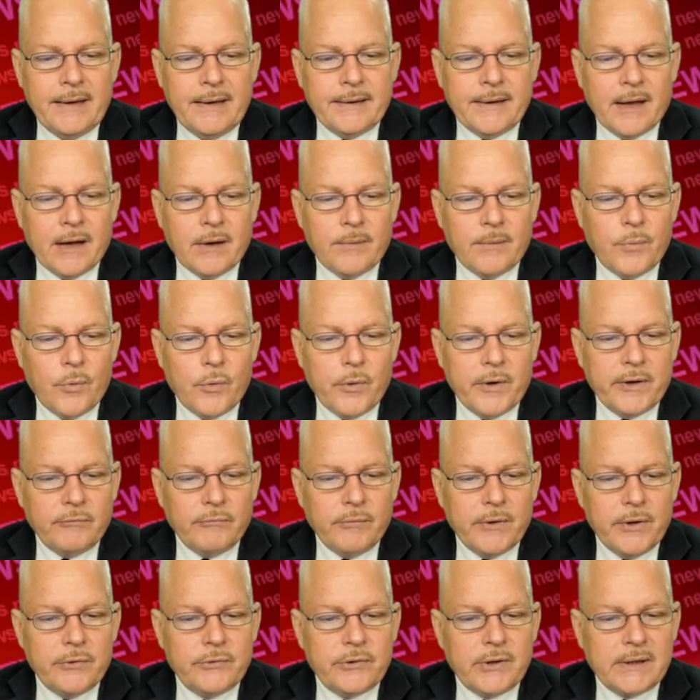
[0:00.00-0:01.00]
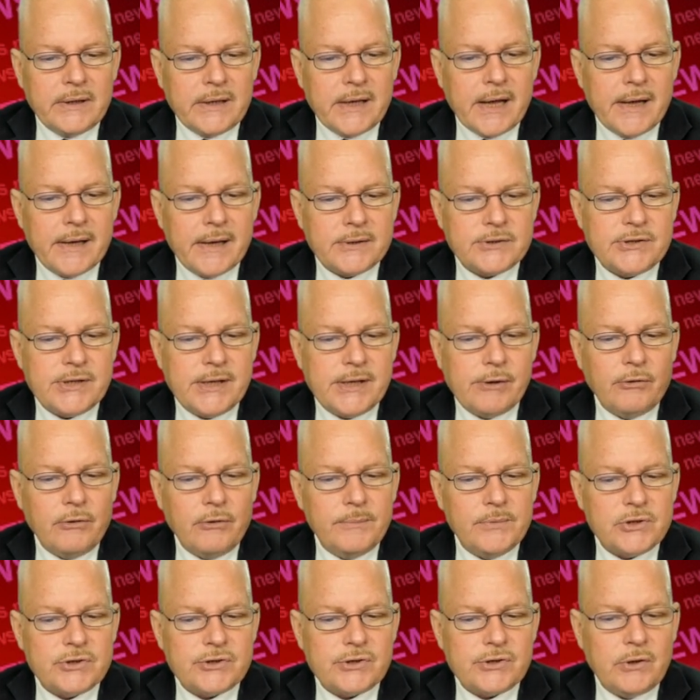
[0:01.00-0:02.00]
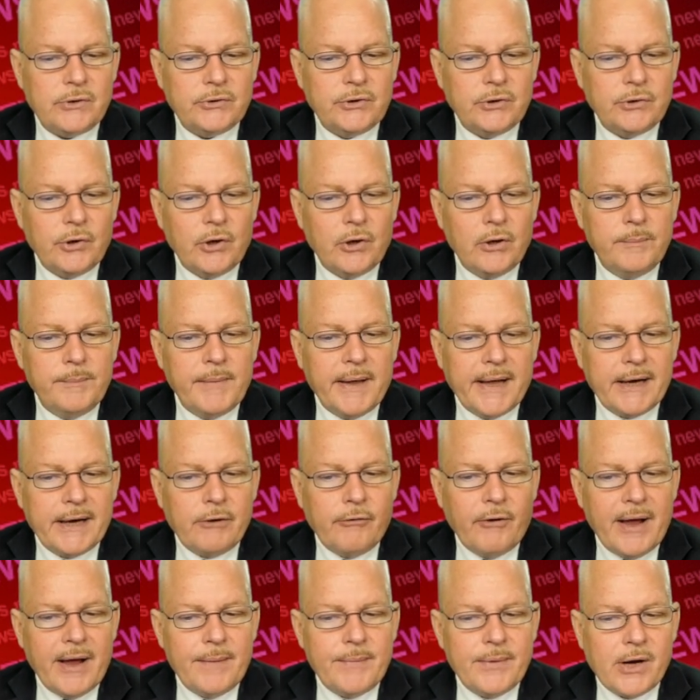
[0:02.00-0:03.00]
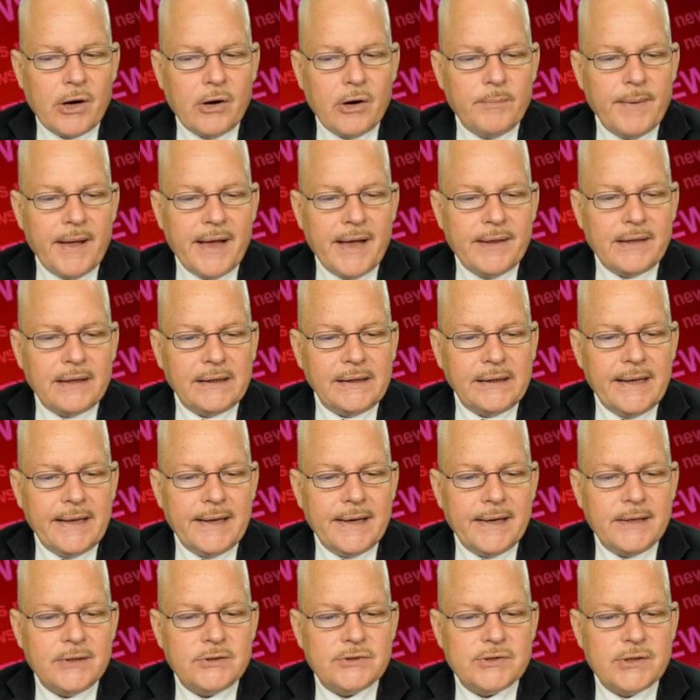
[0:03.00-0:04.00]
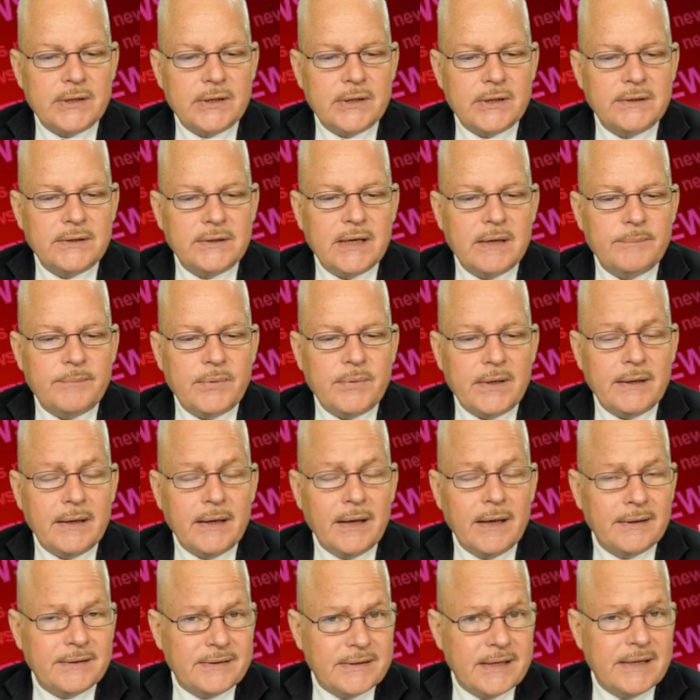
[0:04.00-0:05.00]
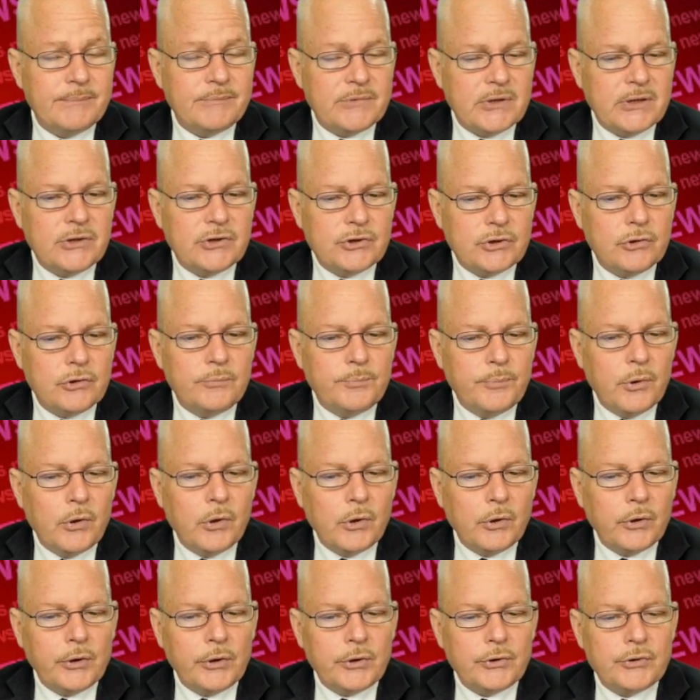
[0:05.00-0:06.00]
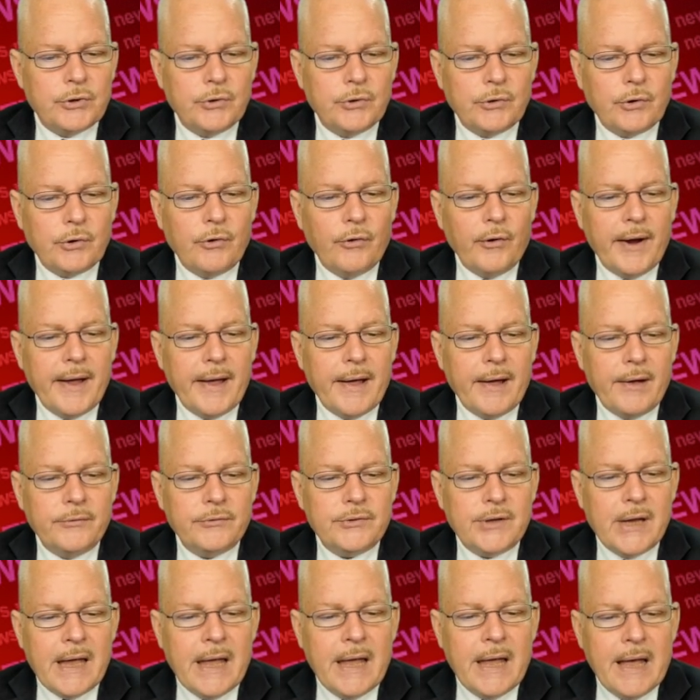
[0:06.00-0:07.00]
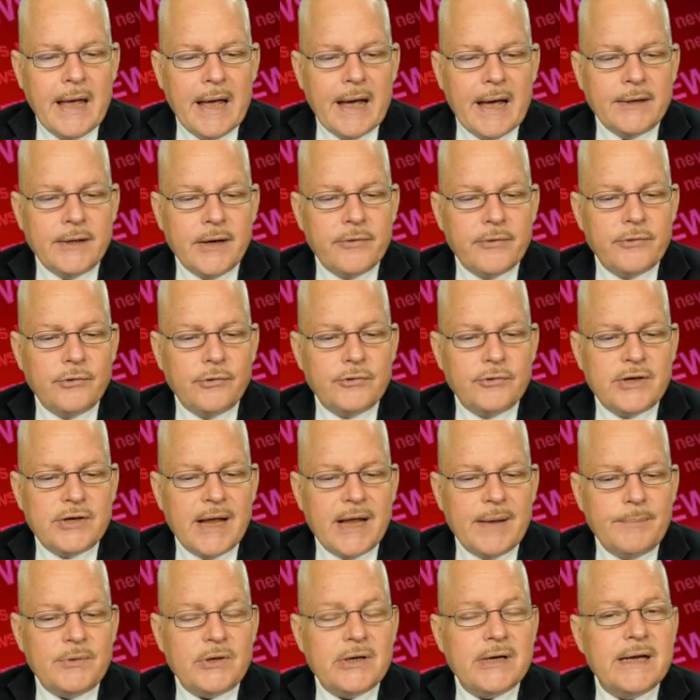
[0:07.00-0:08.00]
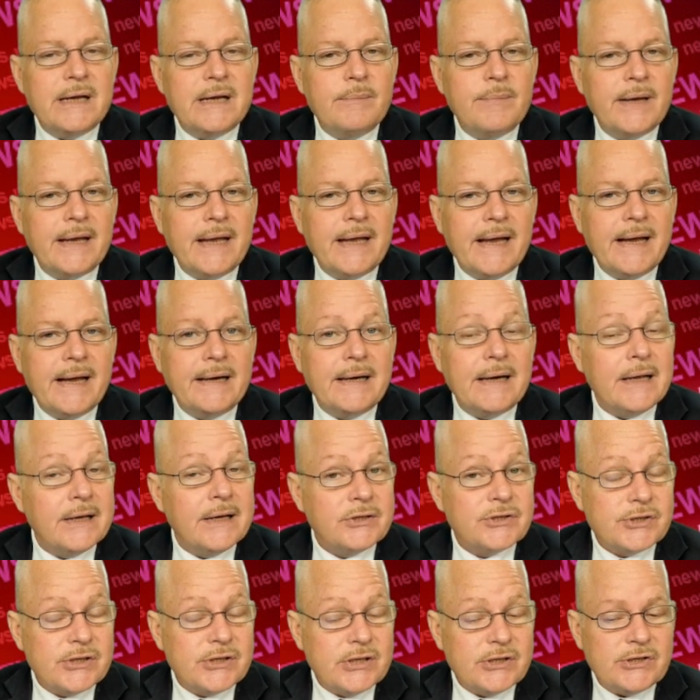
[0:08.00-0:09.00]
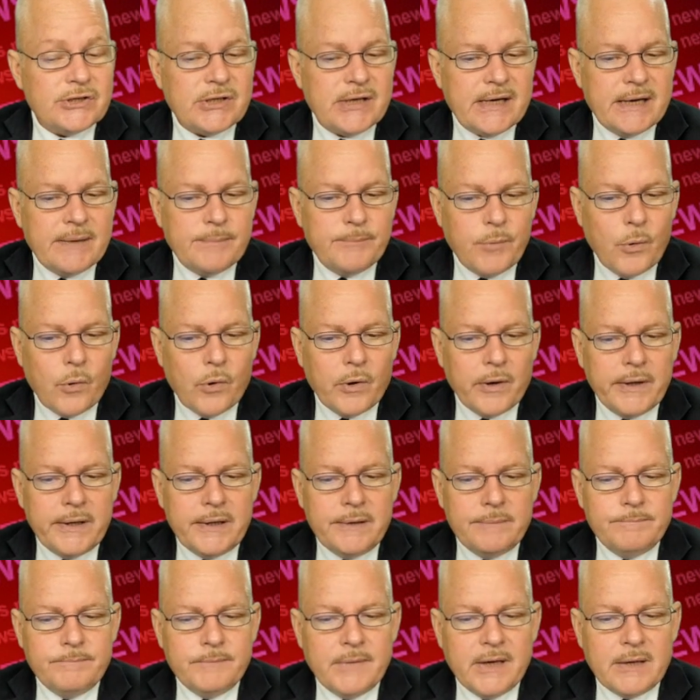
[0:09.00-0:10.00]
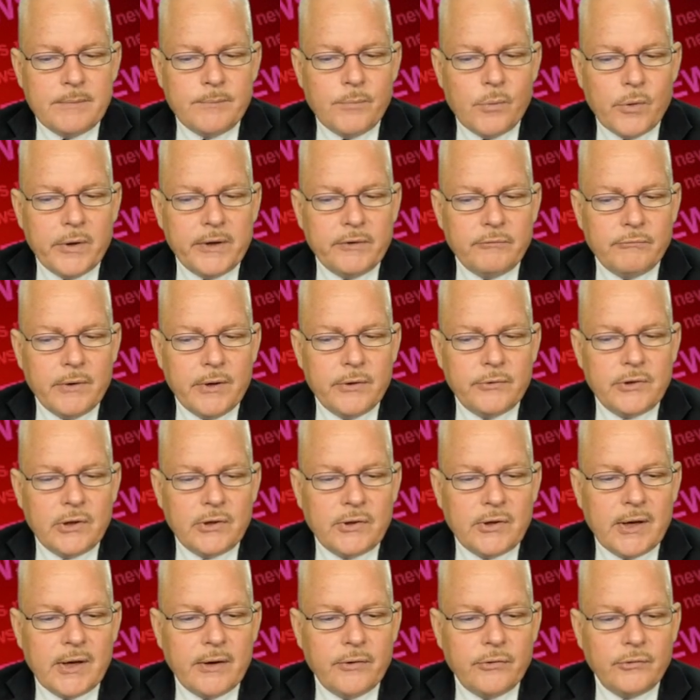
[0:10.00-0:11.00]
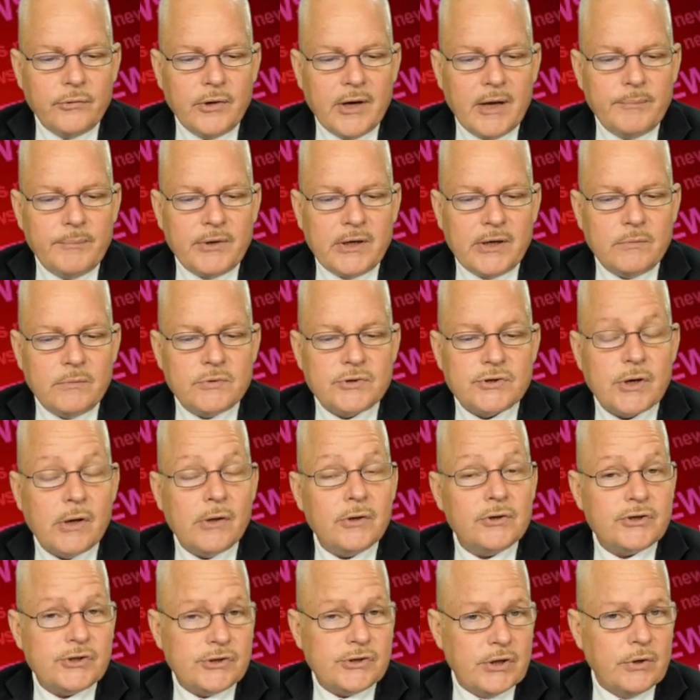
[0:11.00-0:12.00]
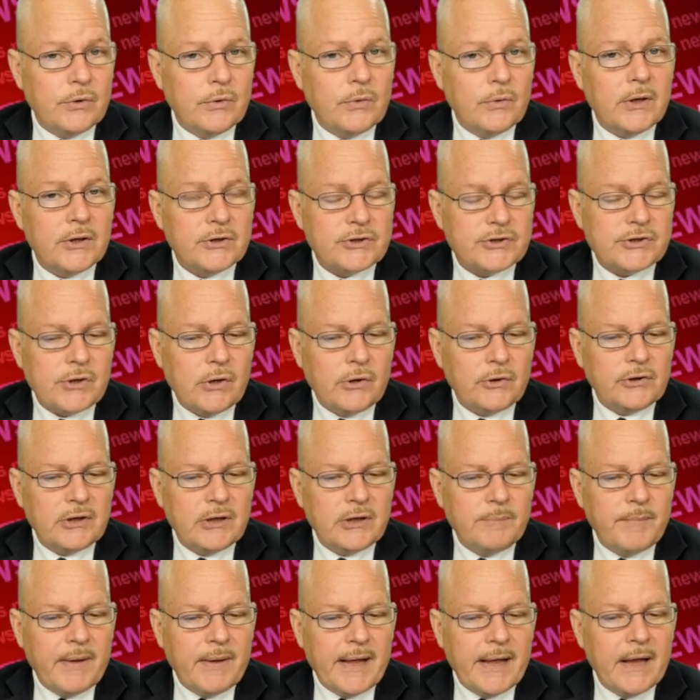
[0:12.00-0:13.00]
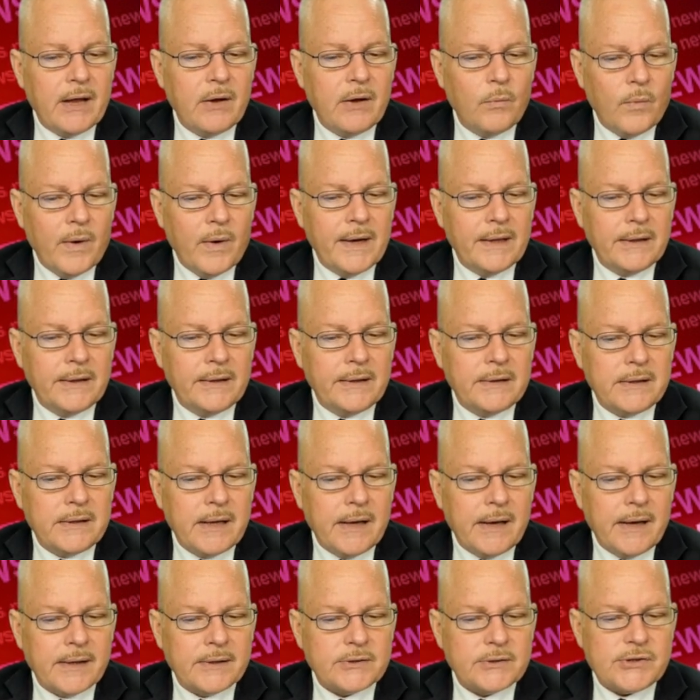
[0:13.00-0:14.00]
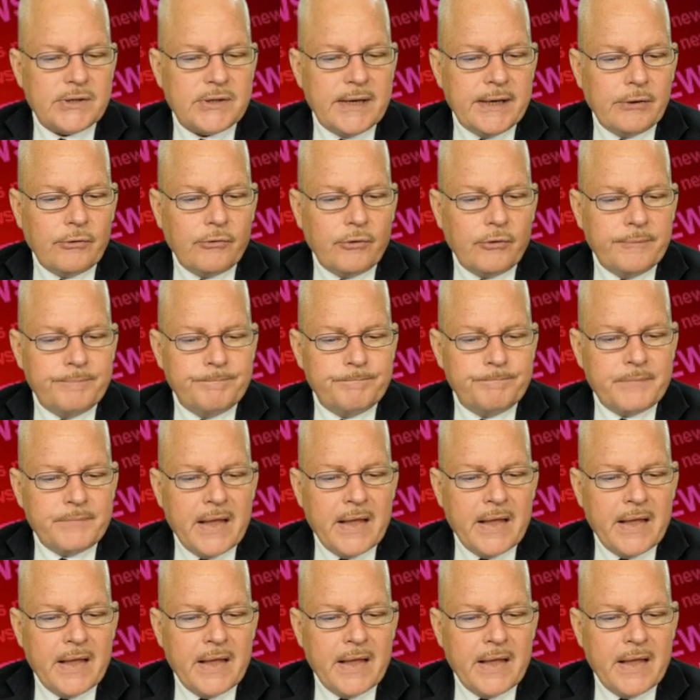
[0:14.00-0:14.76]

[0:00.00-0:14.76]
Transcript: Now, Boyd wrote that Cox Ingram assaulted her by grabbing her by the legs and attempted to pull her to the ground. Another deputy began assisting Boyd, and Boyd wrote that the other deputy was also assaulted by Waylon Cox Ingram.